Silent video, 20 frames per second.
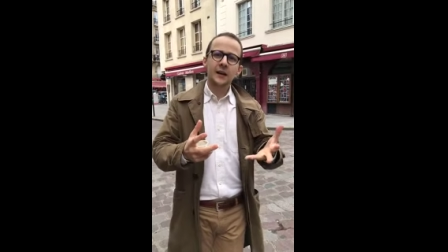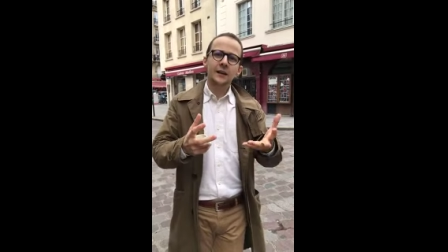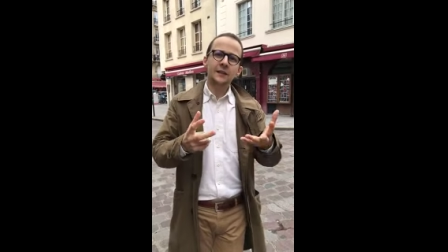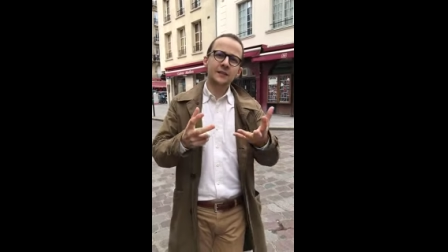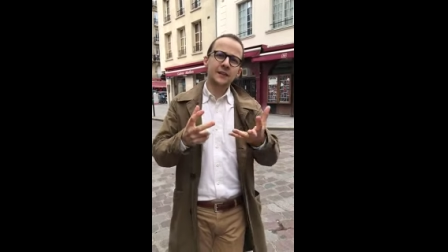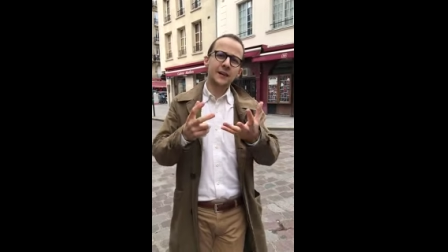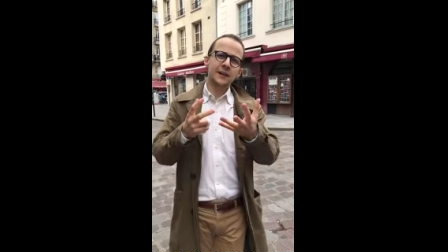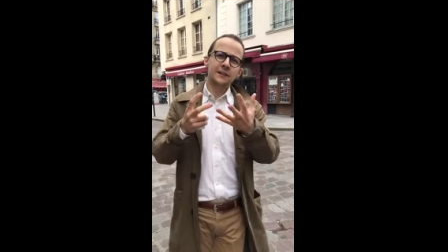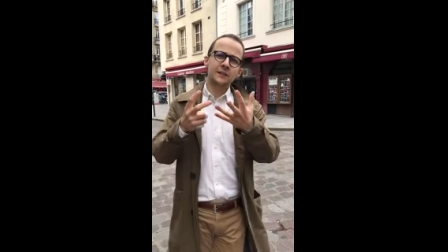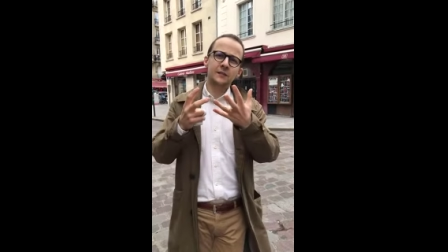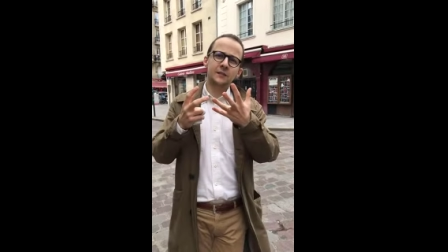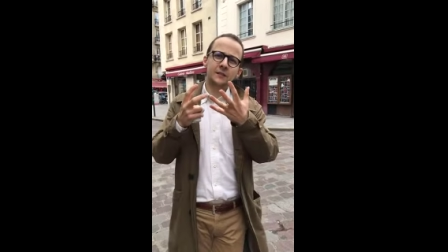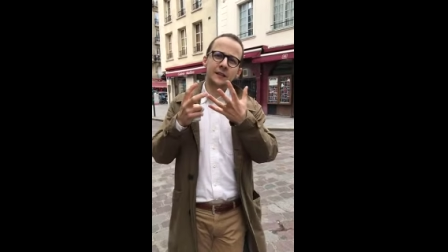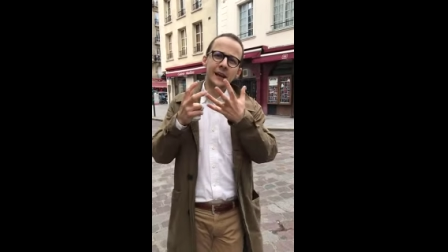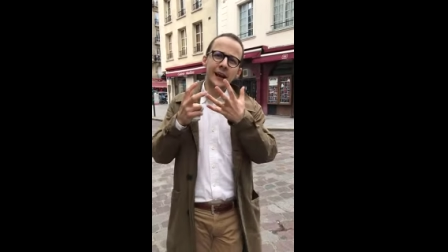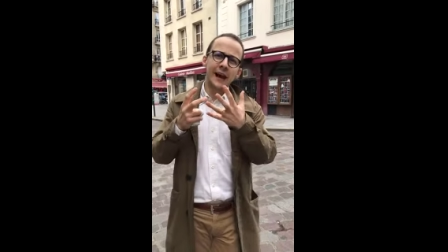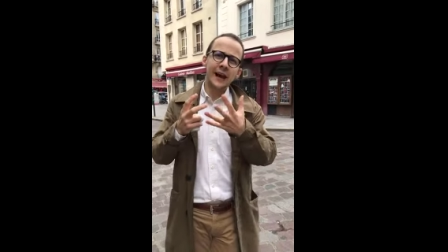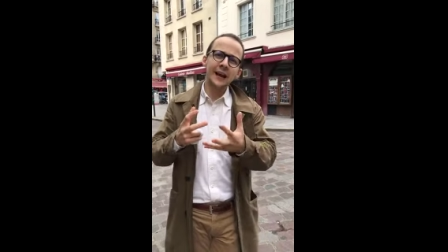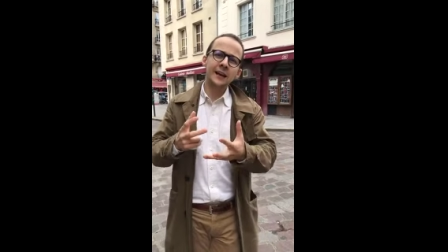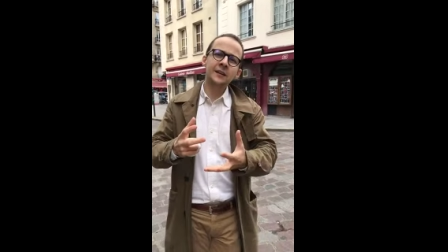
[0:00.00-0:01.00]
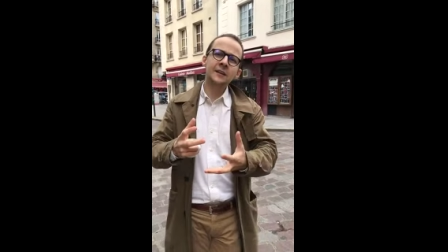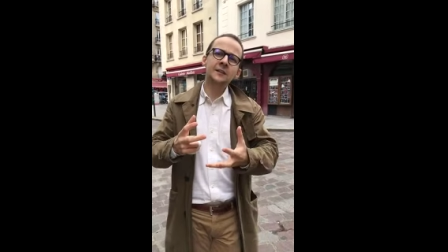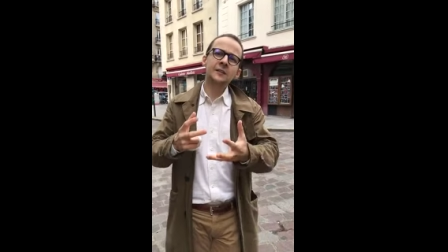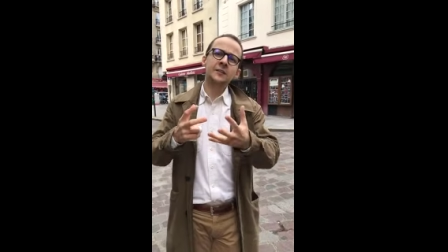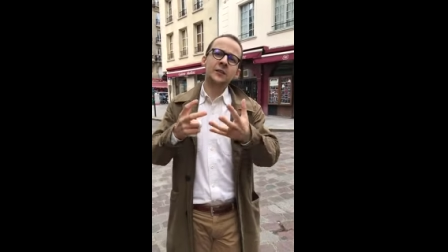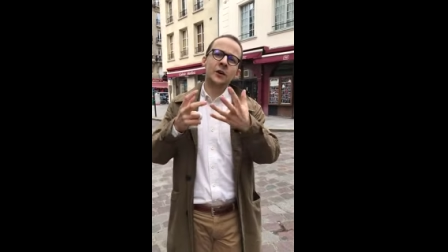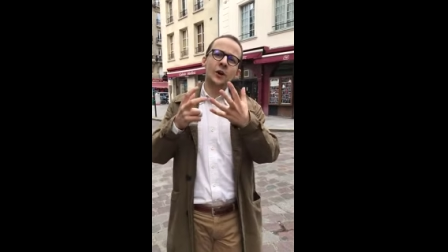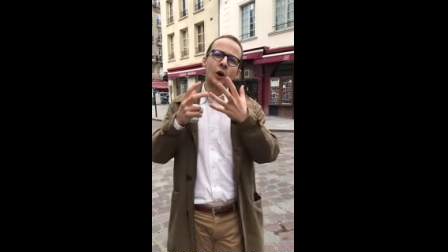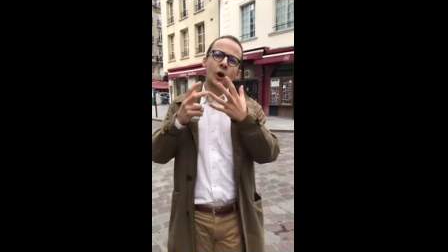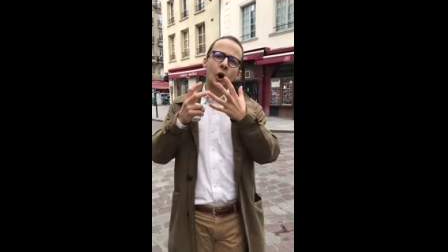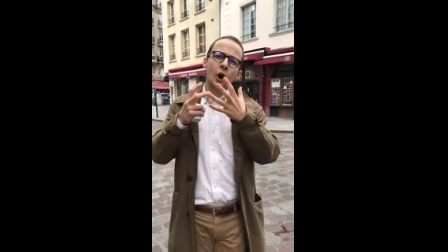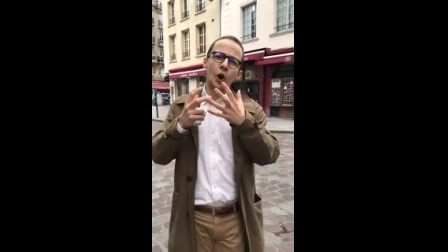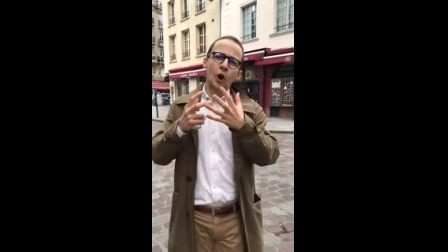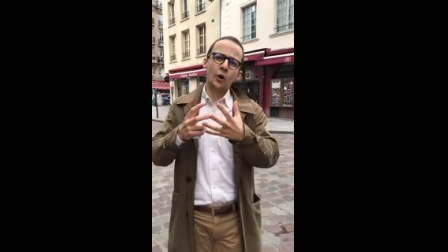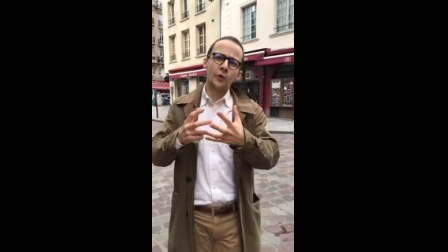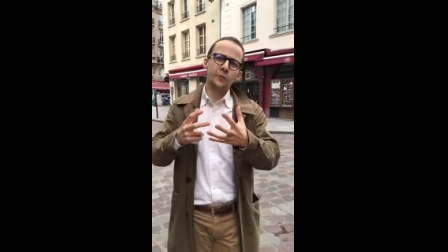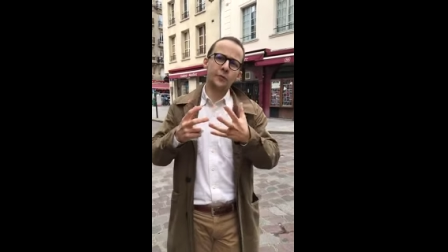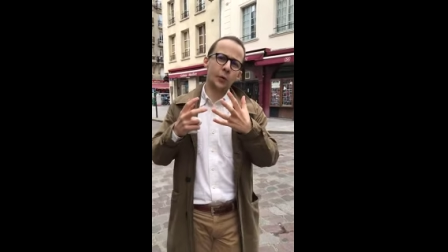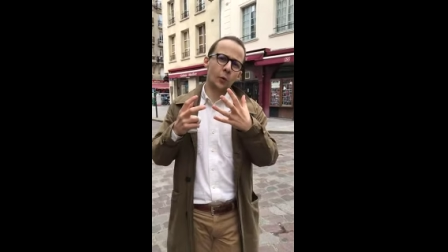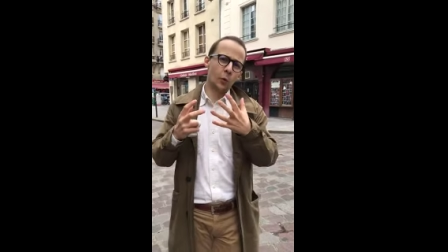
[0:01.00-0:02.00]
that the end
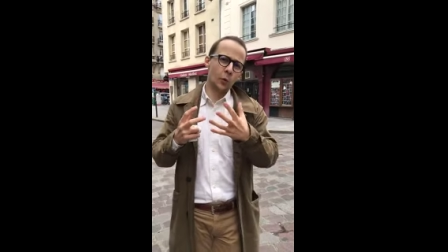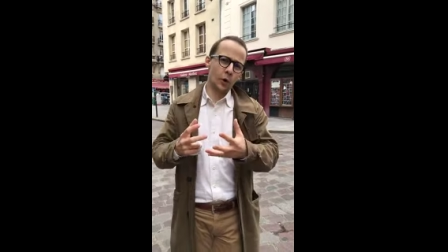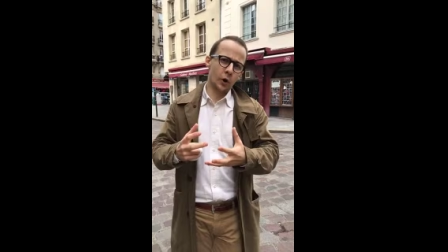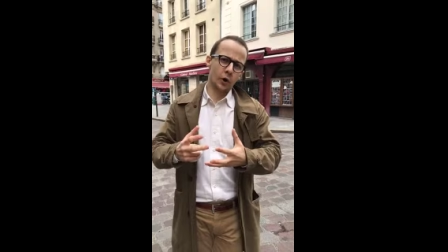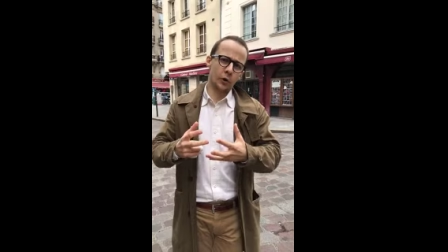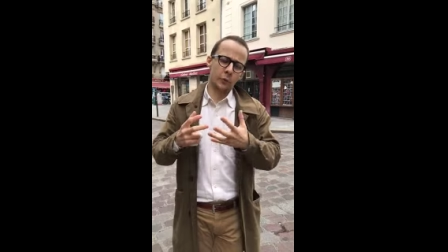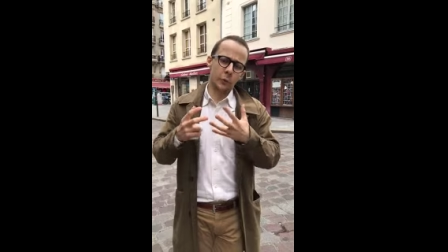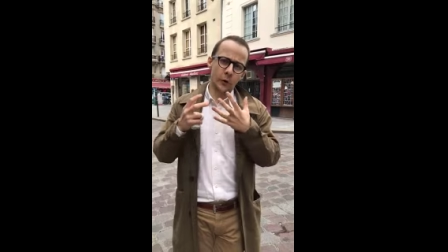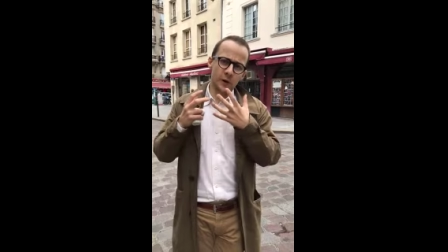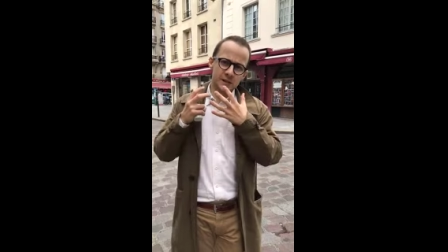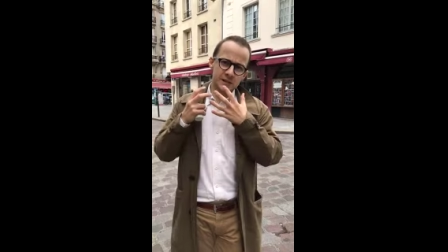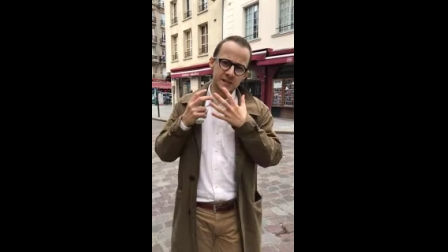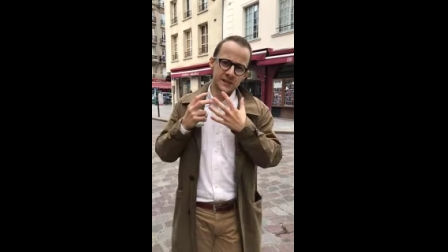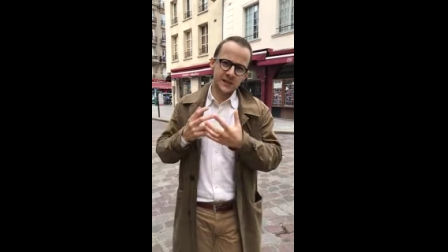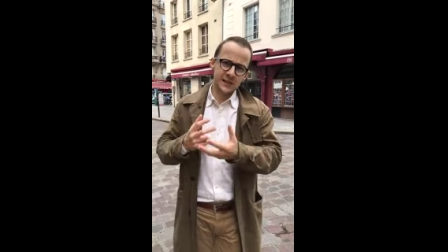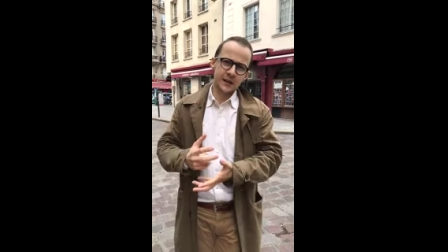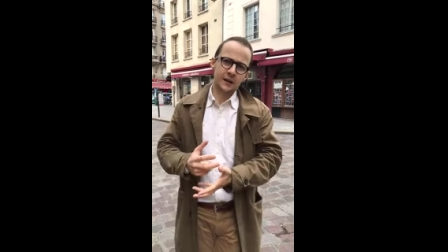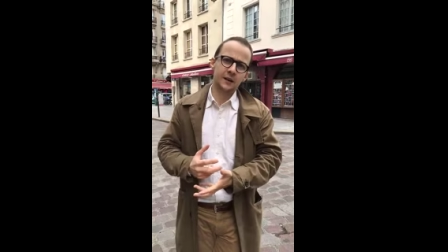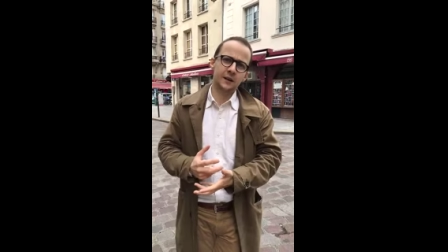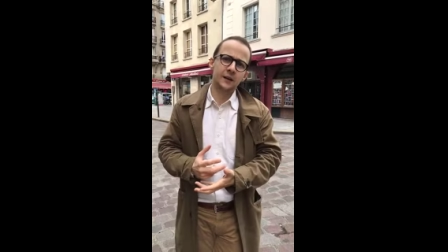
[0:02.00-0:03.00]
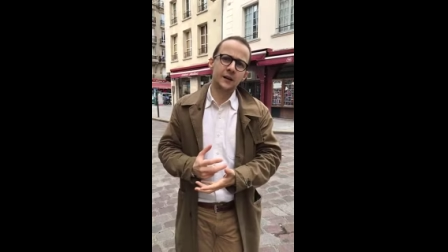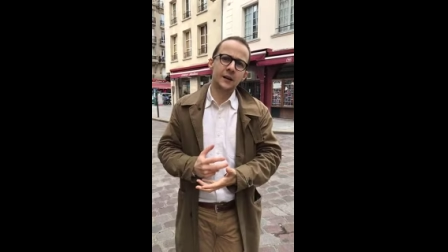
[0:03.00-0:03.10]
of the world was near.